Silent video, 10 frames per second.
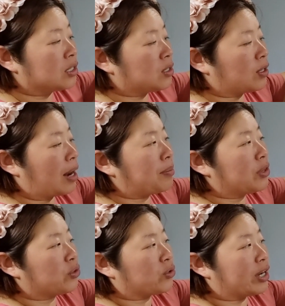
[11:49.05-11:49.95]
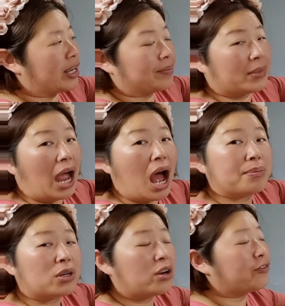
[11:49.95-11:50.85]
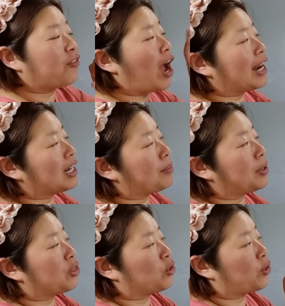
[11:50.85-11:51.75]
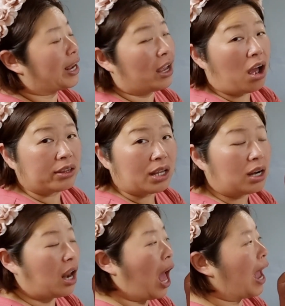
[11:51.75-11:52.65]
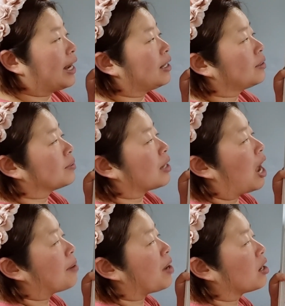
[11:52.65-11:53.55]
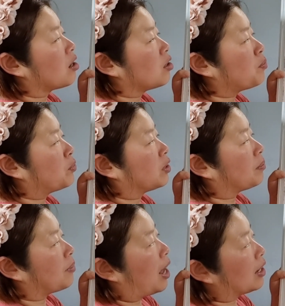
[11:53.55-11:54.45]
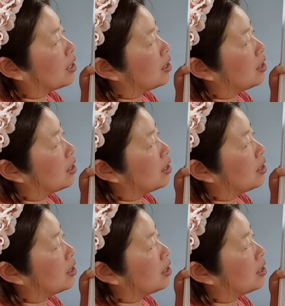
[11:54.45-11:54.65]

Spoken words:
So number 3, I'm going to find number 3 on the line and I'm going to put a mark.